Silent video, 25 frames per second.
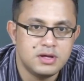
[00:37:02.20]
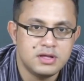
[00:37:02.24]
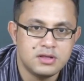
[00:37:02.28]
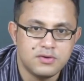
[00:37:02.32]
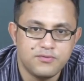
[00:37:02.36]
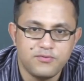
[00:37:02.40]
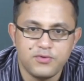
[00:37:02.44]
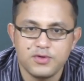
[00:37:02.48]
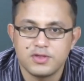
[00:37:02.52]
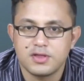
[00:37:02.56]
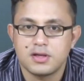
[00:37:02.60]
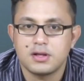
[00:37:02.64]

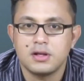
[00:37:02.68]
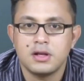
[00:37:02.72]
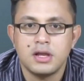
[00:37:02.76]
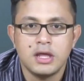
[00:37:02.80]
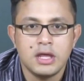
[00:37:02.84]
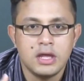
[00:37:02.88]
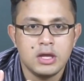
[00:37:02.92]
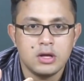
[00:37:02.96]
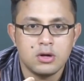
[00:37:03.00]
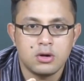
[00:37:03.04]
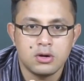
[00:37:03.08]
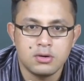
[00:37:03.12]
either
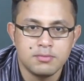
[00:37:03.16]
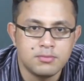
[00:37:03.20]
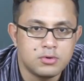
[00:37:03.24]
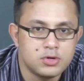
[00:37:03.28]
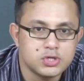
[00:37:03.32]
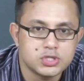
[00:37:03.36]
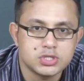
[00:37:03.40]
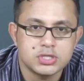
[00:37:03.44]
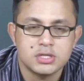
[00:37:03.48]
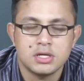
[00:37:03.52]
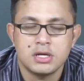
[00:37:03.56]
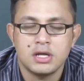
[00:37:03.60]
physically or
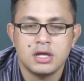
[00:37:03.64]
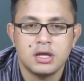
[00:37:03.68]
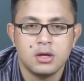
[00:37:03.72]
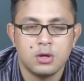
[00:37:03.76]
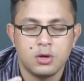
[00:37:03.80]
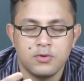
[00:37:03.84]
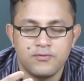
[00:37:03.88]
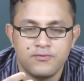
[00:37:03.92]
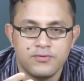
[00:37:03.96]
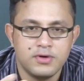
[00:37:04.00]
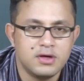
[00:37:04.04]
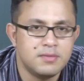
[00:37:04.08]
emotionally
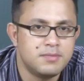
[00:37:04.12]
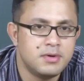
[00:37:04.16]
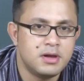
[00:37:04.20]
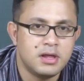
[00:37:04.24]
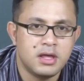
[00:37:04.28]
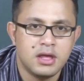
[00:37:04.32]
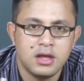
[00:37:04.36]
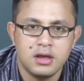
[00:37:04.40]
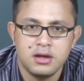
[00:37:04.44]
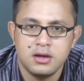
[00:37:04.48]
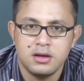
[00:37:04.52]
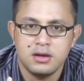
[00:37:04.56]
or
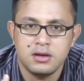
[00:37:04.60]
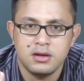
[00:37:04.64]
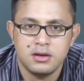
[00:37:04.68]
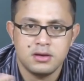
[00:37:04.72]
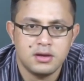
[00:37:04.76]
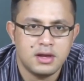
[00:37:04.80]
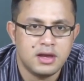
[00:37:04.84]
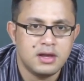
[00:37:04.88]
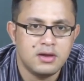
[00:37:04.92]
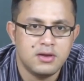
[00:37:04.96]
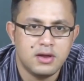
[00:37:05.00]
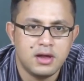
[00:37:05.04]
verbally,
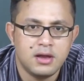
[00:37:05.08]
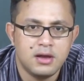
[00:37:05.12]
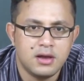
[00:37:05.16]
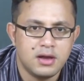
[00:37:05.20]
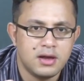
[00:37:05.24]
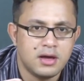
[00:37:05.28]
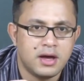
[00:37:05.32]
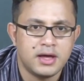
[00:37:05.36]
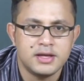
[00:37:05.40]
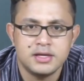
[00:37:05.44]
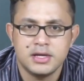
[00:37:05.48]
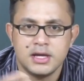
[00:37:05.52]
in, in,
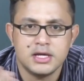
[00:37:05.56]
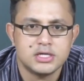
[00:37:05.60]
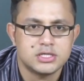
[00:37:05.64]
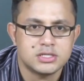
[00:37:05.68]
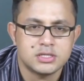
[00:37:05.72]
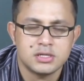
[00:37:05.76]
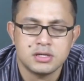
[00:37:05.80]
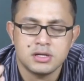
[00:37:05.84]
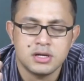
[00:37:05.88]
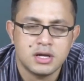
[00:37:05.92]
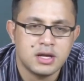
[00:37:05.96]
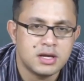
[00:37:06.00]
in,
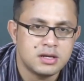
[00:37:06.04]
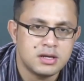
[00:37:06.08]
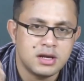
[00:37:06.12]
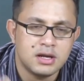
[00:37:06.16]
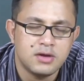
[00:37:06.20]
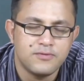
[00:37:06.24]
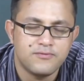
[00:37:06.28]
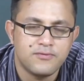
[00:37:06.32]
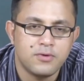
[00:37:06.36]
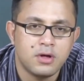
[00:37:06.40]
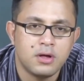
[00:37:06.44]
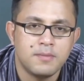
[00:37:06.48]
ideationally, in
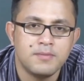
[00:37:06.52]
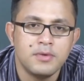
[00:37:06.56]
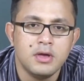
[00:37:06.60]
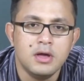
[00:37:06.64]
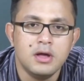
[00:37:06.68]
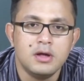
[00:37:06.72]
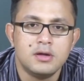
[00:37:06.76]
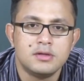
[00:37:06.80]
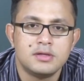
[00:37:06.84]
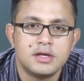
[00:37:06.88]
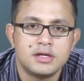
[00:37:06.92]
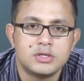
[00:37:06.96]
any form
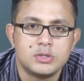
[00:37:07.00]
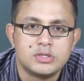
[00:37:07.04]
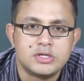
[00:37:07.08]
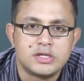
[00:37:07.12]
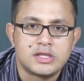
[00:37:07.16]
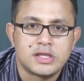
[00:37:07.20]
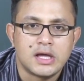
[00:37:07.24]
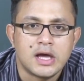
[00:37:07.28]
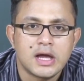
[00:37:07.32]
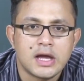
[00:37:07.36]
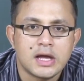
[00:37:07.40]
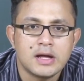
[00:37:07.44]
that you
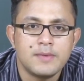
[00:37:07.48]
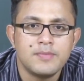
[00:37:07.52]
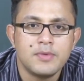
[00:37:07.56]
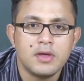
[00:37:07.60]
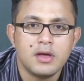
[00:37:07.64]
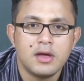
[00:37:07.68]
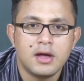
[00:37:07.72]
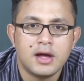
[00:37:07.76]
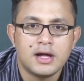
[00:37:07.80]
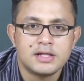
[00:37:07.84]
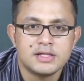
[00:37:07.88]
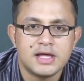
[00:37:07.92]
desire.
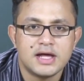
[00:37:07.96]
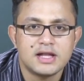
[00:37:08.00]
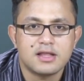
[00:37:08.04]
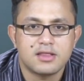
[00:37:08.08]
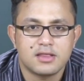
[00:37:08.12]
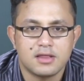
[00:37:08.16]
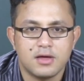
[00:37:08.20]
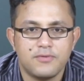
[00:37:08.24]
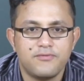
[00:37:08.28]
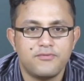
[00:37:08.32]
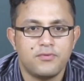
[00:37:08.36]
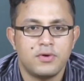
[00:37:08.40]
And
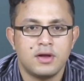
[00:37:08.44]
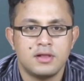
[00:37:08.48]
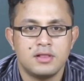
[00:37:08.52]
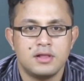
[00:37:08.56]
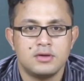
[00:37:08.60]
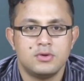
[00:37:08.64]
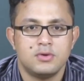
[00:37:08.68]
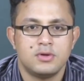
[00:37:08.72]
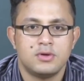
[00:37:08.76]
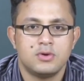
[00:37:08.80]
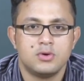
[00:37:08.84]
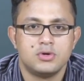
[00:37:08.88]
that suffering
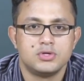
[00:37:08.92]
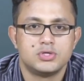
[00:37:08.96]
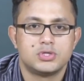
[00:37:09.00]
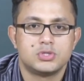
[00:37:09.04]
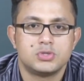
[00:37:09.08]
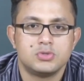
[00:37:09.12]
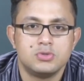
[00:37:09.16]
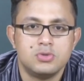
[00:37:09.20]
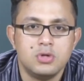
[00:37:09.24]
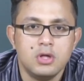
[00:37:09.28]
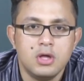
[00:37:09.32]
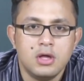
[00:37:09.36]
that you go
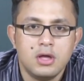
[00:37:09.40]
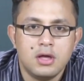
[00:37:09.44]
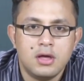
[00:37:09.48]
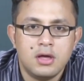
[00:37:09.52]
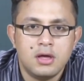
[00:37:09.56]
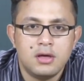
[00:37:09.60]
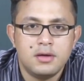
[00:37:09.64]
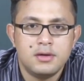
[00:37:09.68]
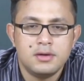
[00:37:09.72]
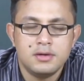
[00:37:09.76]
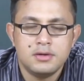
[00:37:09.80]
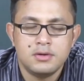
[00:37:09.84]
through,
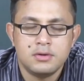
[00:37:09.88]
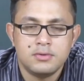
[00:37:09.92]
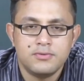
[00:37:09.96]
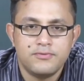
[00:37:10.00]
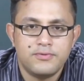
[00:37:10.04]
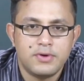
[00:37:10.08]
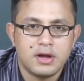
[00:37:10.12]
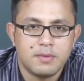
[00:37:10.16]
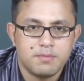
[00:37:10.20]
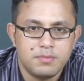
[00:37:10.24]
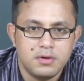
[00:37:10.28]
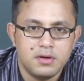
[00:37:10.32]
uh, you know,
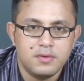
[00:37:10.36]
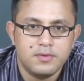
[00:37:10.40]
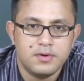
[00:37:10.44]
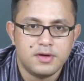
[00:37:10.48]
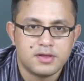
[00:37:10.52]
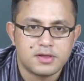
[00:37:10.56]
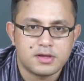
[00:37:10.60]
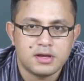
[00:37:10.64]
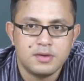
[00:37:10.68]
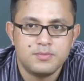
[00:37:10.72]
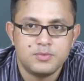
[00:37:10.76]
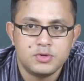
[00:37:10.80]
very
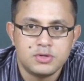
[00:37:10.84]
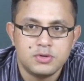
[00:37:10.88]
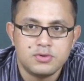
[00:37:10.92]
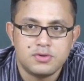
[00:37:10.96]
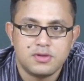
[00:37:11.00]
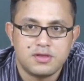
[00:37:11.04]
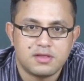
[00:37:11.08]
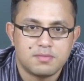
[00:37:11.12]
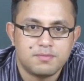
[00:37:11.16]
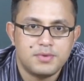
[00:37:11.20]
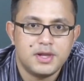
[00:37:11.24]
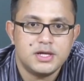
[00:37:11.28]
perversely
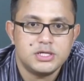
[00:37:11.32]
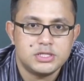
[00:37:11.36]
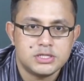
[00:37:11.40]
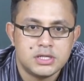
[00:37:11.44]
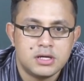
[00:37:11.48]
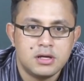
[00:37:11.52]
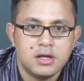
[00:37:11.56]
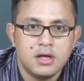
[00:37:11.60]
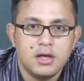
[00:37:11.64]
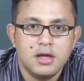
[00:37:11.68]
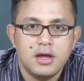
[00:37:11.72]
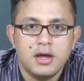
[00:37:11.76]
produces
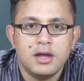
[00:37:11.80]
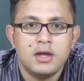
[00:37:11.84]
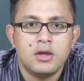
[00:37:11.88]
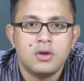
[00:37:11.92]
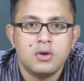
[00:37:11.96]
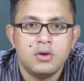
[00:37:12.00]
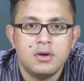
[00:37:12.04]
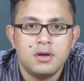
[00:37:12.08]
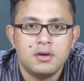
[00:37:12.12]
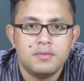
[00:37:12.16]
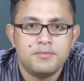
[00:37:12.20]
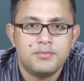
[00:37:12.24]
pleasure in
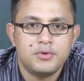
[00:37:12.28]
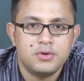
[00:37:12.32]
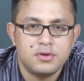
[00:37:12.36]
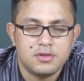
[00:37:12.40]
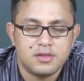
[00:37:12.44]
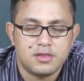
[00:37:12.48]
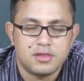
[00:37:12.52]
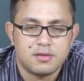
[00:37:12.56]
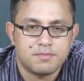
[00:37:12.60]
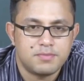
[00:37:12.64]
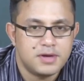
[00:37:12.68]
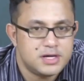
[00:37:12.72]
you. It
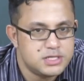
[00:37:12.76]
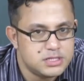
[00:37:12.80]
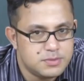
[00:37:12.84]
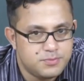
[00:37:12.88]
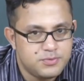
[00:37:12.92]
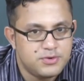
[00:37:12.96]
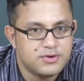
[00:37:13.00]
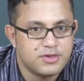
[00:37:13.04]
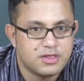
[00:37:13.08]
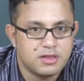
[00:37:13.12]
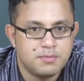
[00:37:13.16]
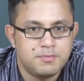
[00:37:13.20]
produces a pleasure
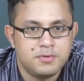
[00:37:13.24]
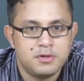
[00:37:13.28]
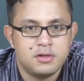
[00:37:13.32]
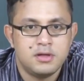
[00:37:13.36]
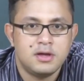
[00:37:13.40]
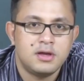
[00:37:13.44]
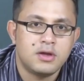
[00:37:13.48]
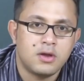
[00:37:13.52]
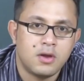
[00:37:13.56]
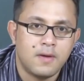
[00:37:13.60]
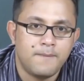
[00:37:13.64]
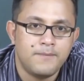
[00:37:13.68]
principle
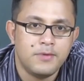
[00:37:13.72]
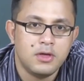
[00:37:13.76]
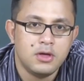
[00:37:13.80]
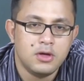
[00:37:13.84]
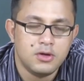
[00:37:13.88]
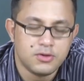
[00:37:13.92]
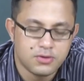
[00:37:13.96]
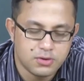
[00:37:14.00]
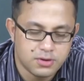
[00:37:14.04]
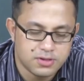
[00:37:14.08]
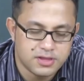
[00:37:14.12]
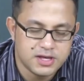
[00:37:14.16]
in you.
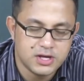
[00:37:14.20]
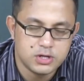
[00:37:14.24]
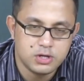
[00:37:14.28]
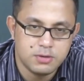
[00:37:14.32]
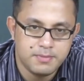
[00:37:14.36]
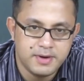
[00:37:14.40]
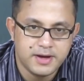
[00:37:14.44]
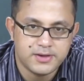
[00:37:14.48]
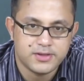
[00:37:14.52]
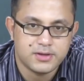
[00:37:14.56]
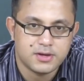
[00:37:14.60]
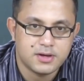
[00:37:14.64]
So
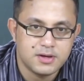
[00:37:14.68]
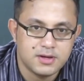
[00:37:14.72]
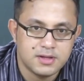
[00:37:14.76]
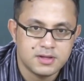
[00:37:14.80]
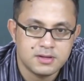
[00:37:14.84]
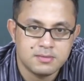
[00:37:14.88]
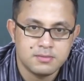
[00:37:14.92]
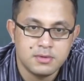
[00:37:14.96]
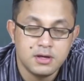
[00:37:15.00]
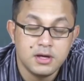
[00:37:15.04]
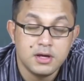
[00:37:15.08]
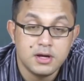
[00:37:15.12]

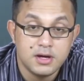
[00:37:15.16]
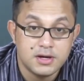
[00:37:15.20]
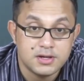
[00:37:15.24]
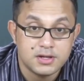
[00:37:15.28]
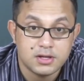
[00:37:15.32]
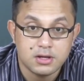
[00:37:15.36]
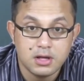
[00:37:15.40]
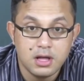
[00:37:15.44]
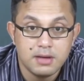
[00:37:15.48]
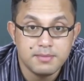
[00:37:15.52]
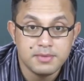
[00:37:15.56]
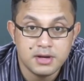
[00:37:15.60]
sadomasochism
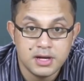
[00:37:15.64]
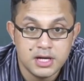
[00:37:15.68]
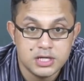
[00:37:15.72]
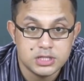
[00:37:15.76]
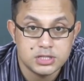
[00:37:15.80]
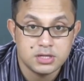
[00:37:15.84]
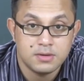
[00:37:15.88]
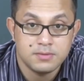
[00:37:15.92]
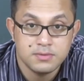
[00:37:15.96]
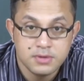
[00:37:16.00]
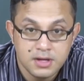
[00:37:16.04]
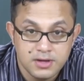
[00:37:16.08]
is a
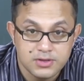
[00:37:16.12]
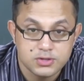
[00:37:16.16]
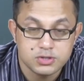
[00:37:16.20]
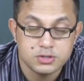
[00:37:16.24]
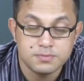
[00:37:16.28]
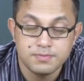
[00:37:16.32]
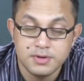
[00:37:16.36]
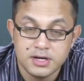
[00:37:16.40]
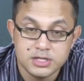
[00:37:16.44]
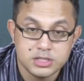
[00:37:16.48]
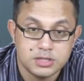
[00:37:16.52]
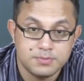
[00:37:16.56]
combination of these
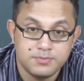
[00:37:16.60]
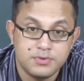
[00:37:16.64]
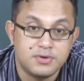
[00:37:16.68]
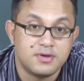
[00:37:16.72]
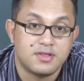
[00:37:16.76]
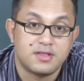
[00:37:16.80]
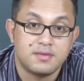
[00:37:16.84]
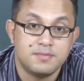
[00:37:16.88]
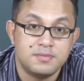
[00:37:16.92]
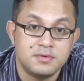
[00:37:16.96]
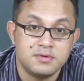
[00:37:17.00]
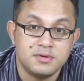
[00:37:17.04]
two pleasure
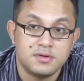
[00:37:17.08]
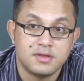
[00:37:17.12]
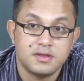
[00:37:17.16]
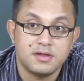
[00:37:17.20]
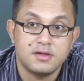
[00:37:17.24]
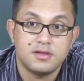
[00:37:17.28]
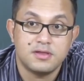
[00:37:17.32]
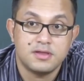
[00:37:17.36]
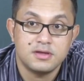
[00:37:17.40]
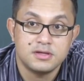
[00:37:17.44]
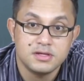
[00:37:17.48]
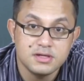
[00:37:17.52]
principles.
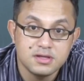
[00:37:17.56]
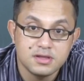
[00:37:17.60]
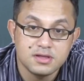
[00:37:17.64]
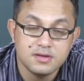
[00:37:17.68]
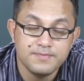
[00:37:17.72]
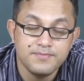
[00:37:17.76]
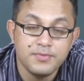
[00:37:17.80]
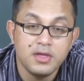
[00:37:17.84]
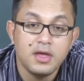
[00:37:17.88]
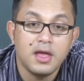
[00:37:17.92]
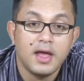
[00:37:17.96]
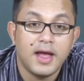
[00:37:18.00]
It's
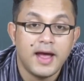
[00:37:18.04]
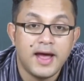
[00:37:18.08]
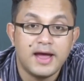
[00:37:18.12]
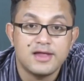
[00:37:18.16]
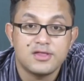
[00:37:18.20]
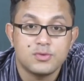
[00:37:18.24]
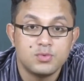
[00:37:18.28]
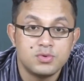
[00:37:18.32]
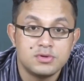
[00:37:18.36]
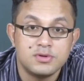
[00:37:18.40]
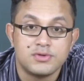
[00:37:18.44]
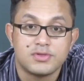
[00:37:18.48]
sadism
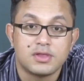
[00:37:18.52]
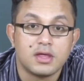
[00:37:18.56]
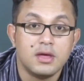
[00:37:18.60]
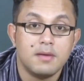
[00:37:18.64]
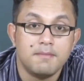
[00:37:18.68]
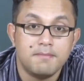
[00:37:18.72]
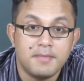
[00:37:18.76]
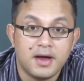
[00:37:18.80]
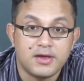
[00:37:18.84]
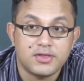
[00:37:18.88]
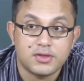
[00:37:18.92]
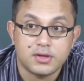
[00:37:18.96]
as well as
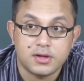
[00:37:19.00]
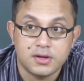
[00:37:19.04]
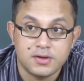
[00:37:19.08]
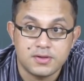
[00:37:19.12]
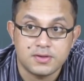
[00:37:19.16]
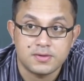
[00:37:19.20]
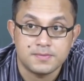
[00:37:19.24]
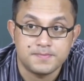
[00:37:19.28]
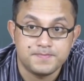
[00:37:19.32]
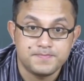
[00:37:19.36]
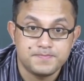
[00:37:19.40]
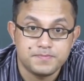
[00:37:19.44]

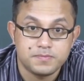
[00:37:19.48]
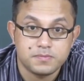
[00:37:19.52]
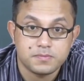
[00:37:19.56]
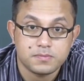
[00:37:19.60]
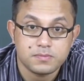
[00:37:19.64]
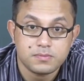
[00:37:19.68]
masochism.